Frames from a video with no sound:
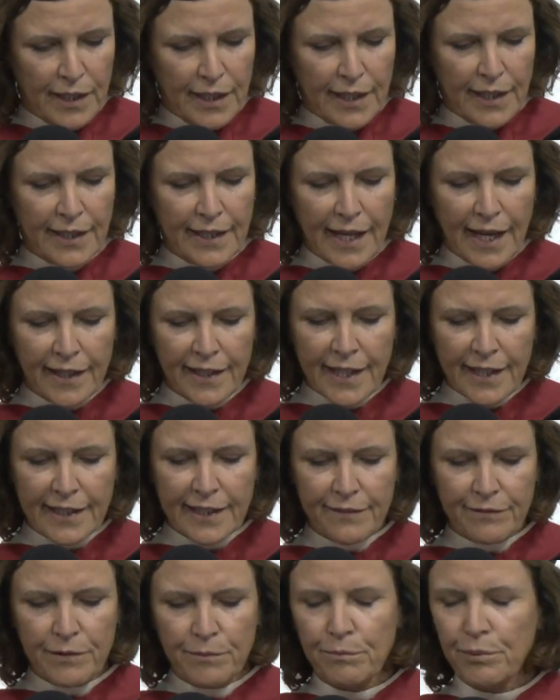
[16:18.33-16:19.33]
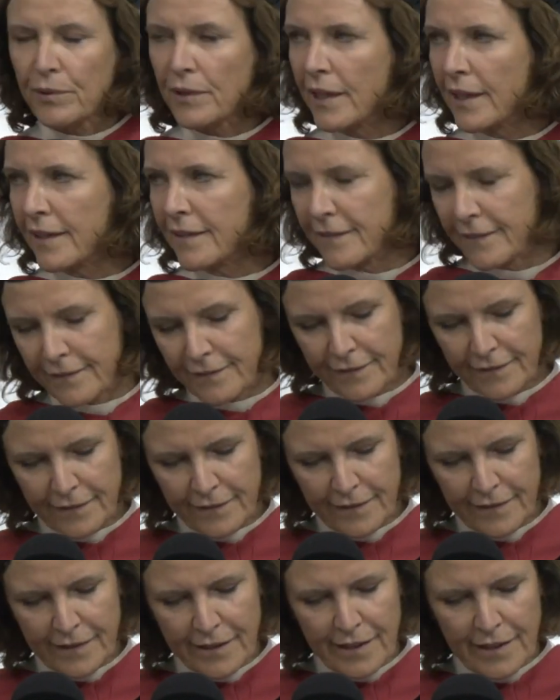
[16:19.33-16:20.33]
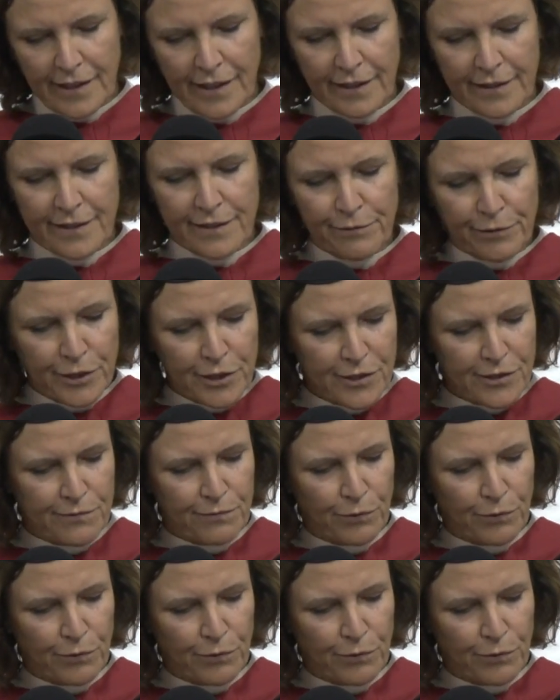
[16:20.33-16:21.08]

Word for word: In any given place, diverse